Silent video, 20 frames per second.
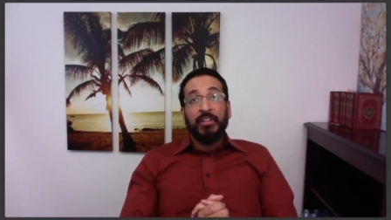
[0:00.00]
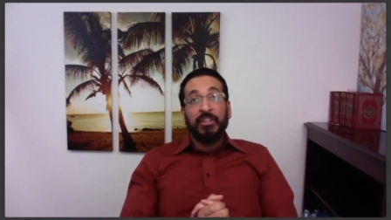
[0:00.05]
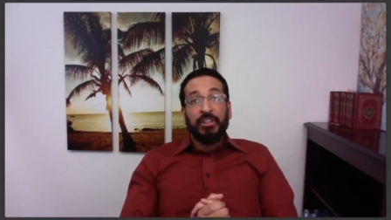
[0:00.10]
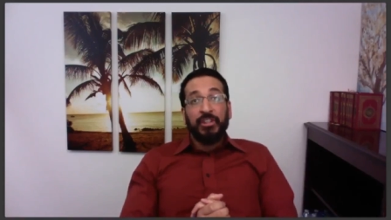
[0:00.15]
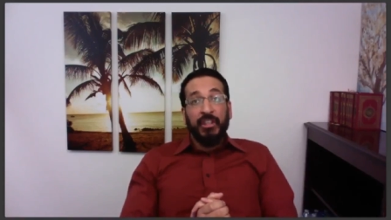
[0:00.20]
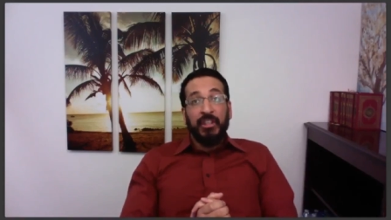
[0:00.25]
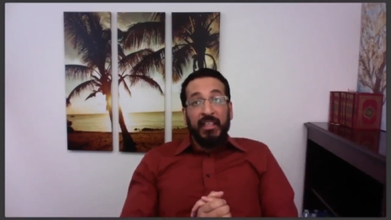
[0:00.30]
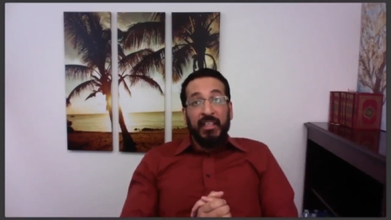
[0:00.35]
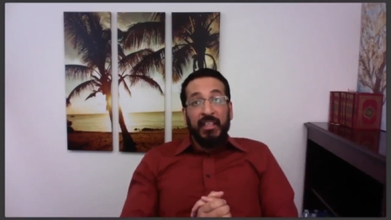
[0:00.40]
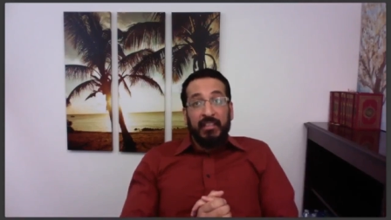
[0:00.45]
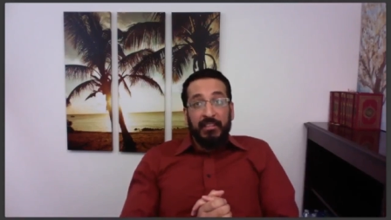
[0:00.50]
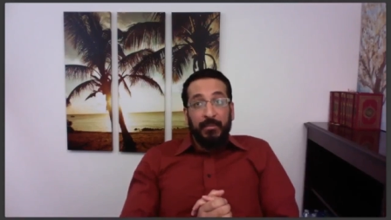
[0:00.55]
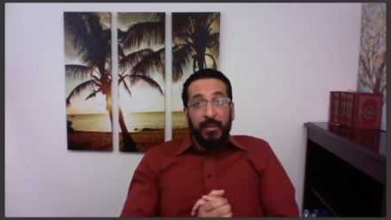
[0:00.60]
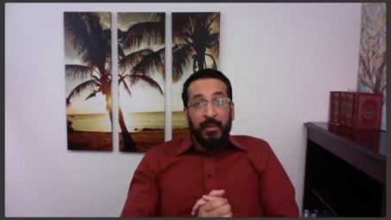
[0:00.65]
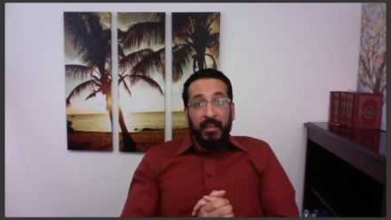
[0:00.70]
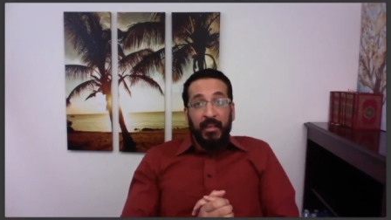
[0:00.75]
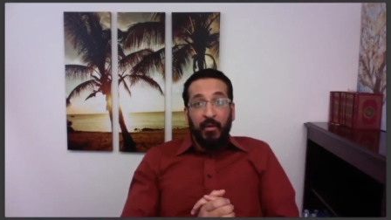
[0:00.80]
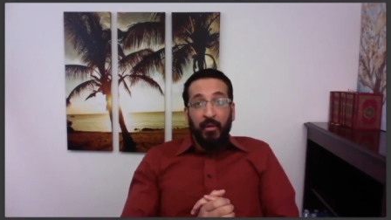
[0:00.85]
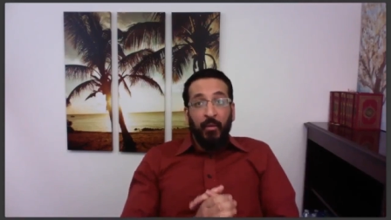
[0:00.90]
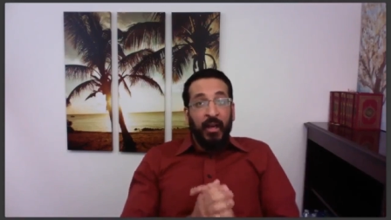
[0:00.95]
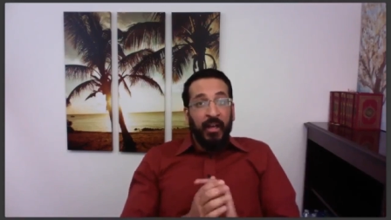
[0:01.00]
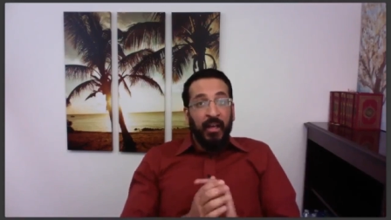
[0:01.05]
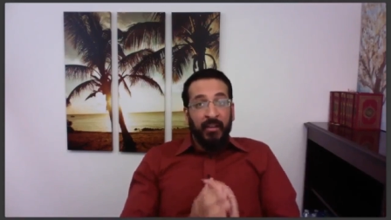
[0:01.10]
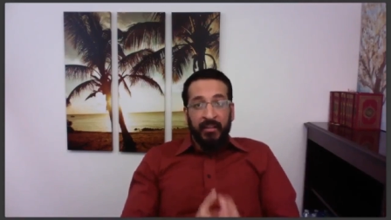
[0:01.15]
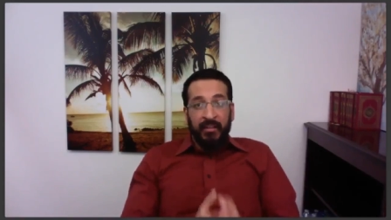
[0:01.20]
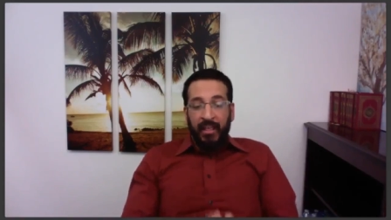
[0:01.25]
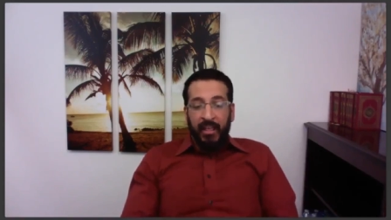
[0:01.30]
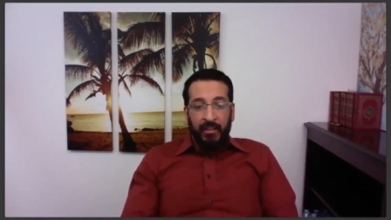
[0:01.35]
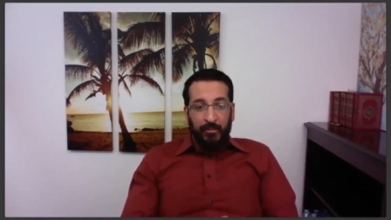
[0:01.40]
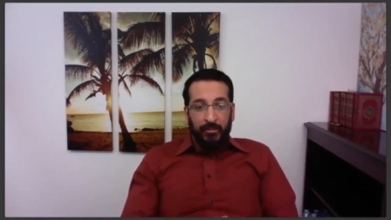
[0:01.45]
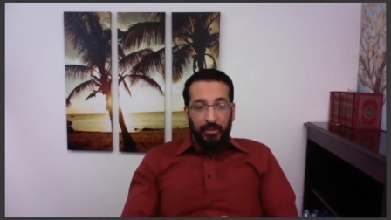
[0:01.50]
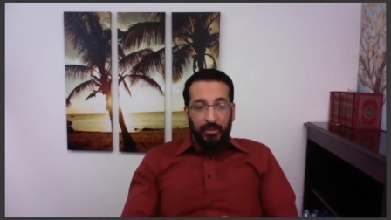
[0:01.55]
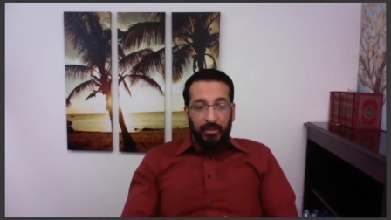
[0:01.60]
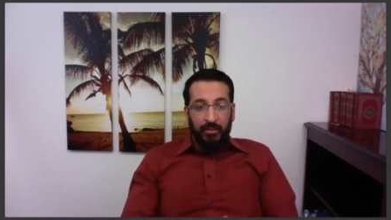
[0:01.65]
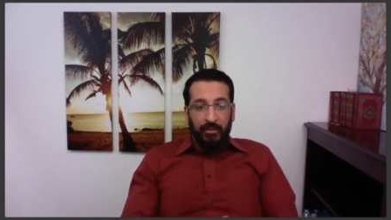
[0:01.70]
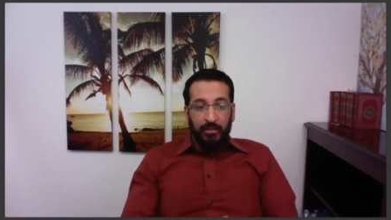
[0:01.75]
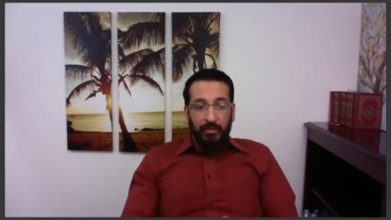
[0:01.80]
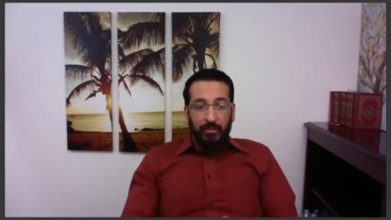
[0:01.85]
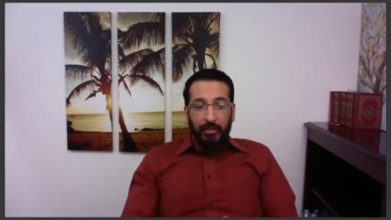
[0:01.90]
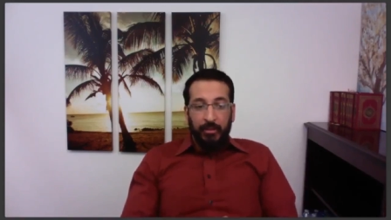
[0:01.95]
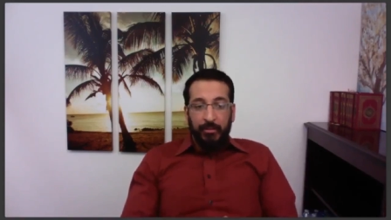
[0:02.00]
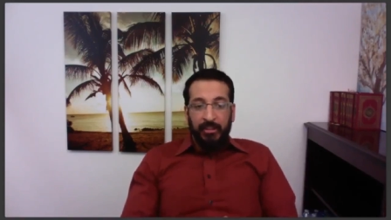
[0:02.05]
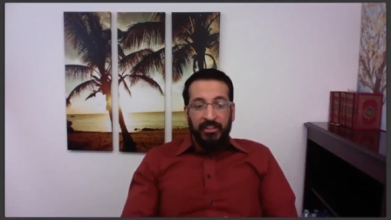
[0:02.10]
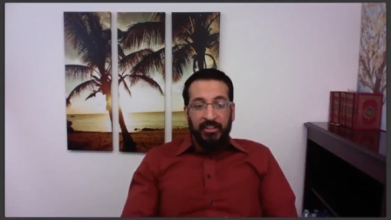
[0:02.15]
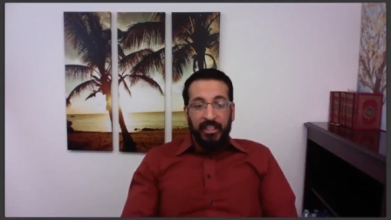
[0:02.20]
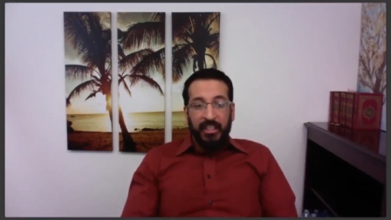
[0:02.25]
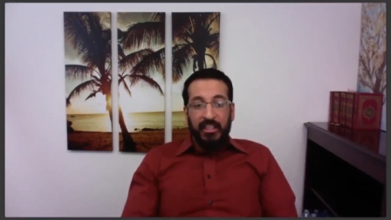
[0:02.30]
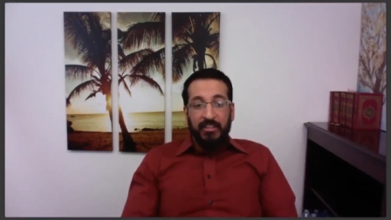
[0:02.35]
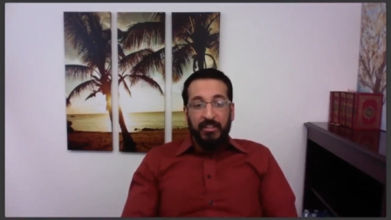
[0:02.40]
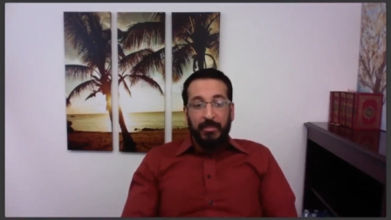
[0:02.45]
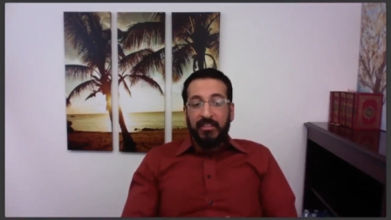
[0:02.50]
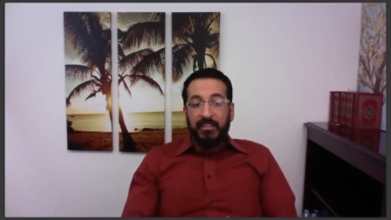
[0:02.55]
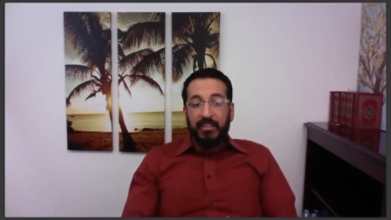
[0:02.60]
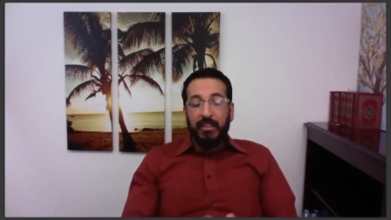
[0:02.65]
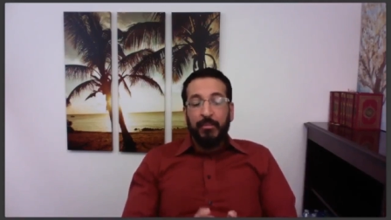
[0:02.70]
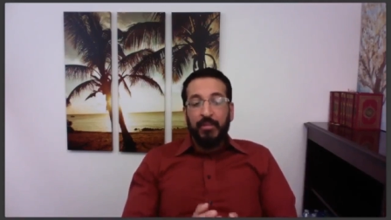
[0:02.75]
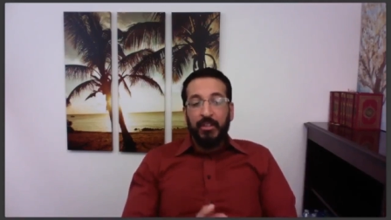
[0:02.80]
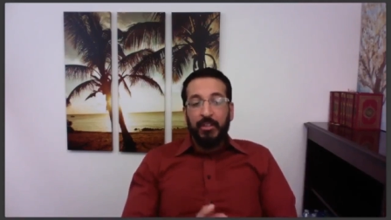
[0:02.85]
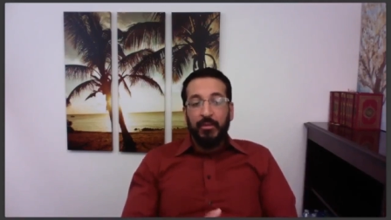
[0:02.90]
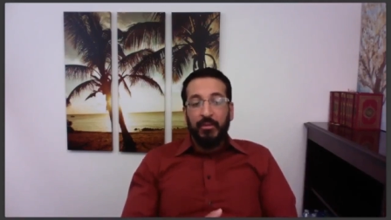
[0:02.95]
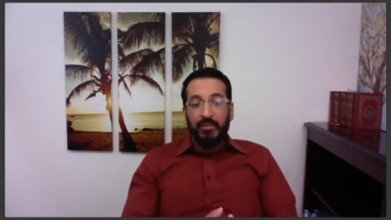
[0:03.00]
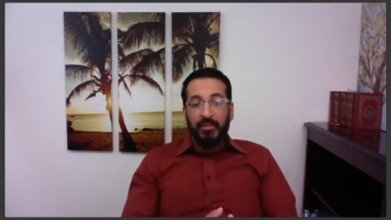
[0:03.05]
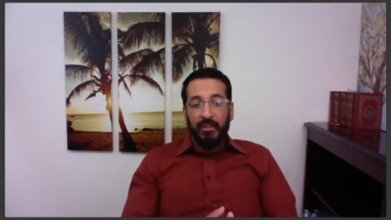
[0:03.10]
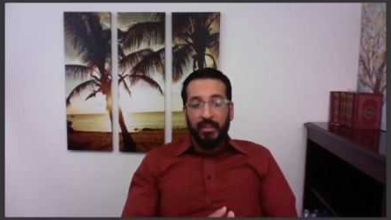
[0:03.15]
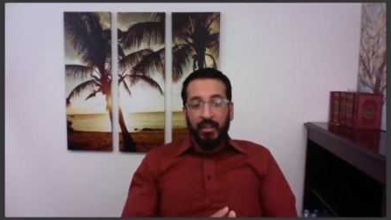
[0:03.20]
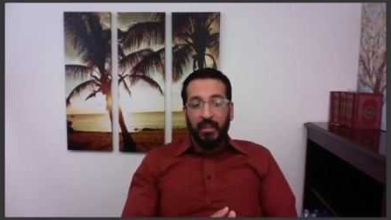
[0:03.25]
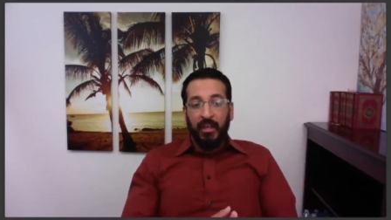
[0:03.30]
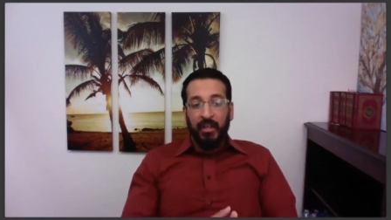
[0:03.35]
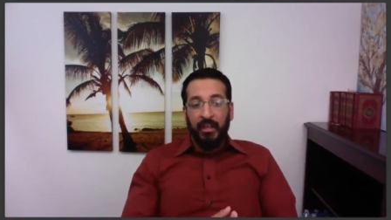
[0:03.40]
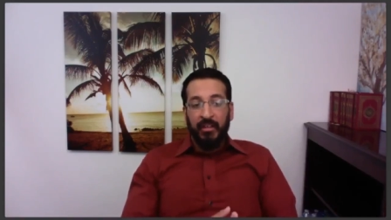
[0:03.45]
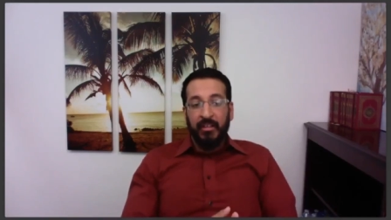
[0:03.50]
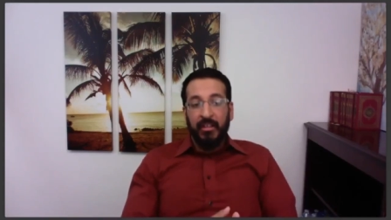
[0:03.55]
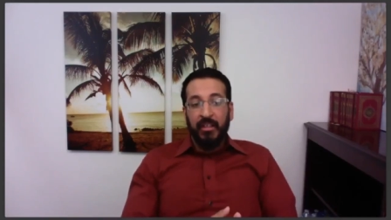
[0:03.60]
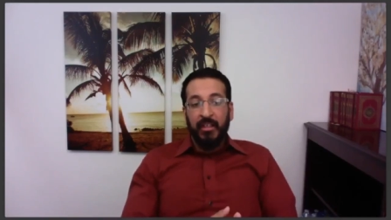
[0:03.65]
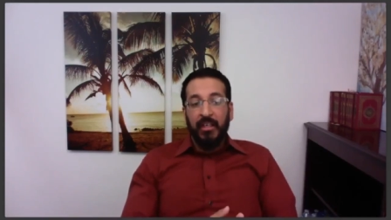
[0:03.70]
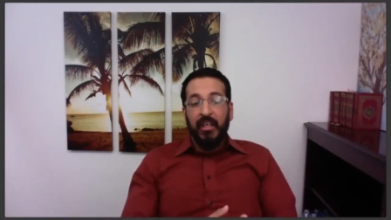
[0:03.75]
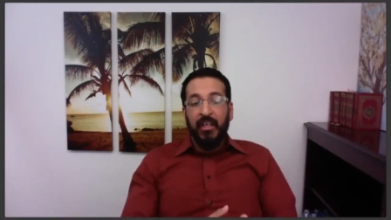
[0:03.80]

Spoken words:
chased by a wild animal or we're being chased by somebody with a gun,